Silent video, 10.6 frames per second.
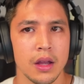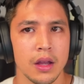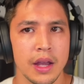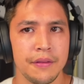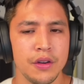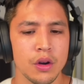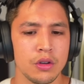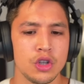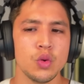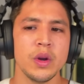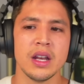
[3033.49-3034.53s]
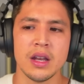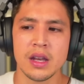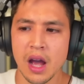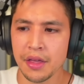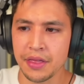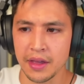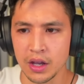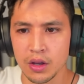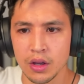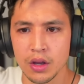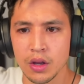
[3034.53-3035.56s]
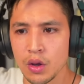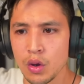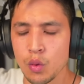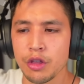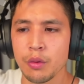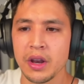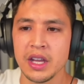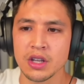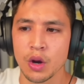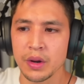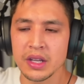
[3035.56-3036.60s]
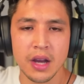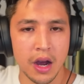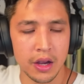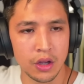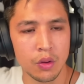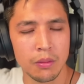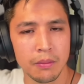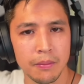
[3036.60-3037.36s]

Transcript: If you're doing nothing with what he's already taught you,